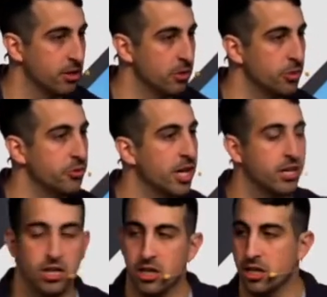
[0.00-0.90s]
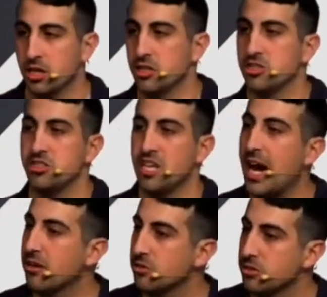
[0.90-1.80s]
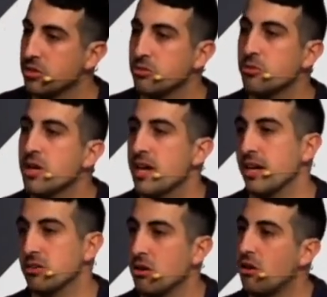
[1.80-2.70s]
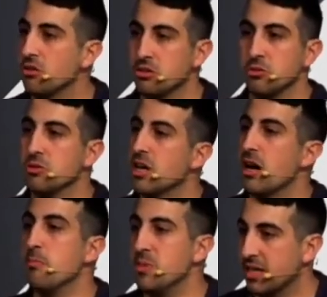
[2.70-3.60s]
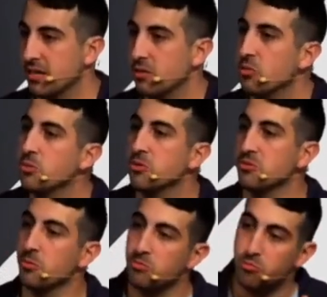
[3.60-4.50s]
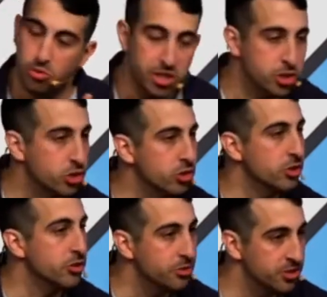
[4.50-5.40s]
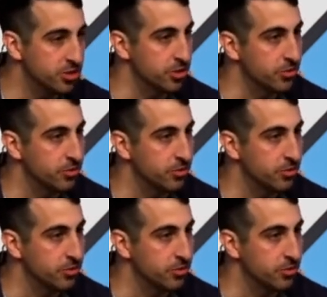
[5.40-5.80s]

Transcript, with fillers: We will not shackle you and call you a bigot. We will preach good news to you.